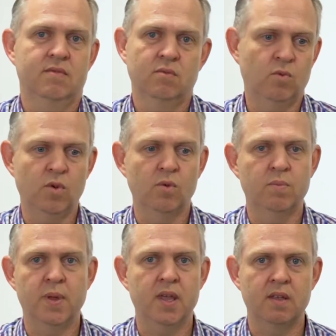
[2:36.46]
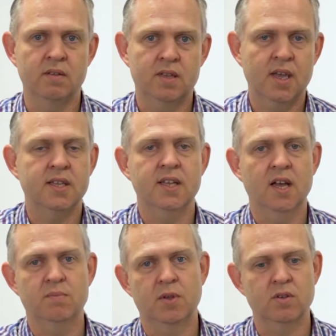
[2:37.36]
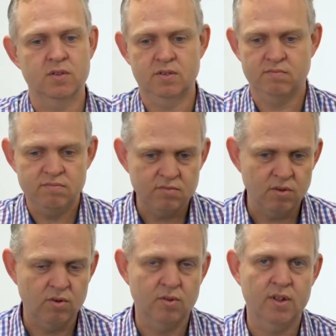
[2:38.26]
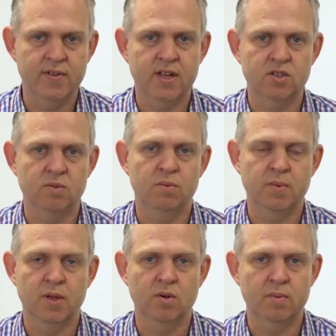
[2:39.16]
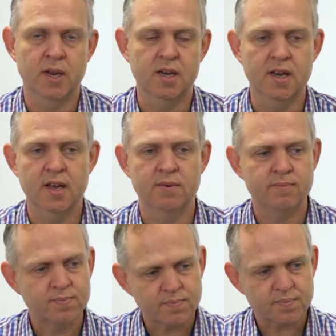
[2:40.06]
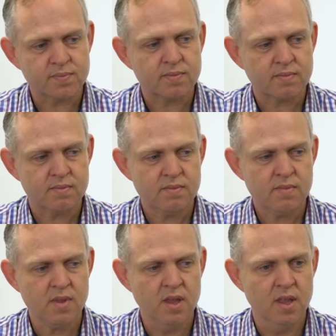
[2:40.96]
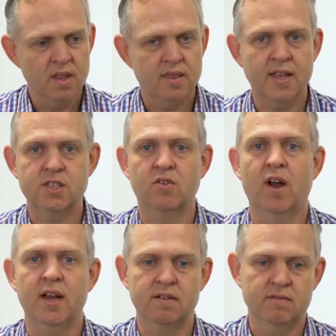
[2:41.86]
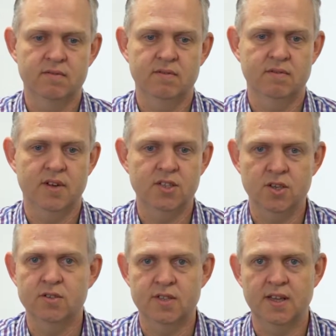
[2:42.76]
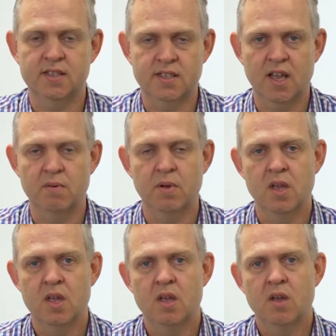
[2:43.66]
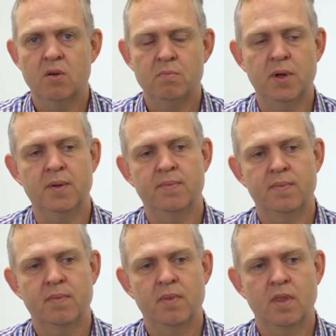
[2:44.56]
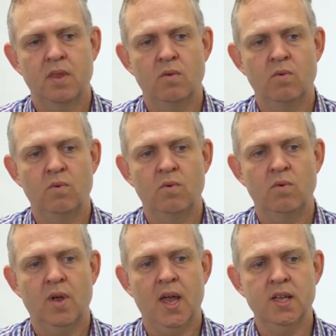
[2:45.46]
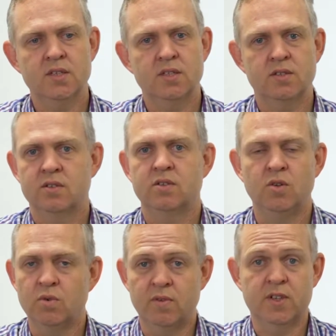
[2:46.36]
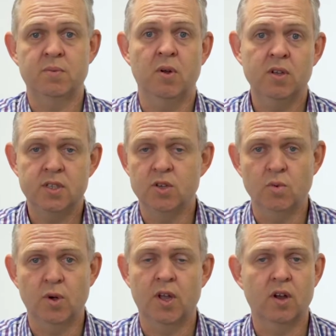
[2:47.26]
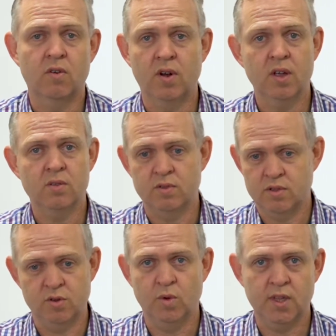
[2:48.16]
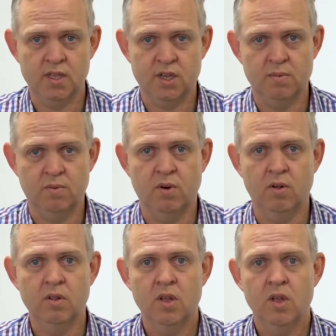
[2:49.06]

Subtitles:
we will be kicked out because all of our job will be automated. Now, that's great in terms of that step, but as you would have experienced in your working career doing that type of role,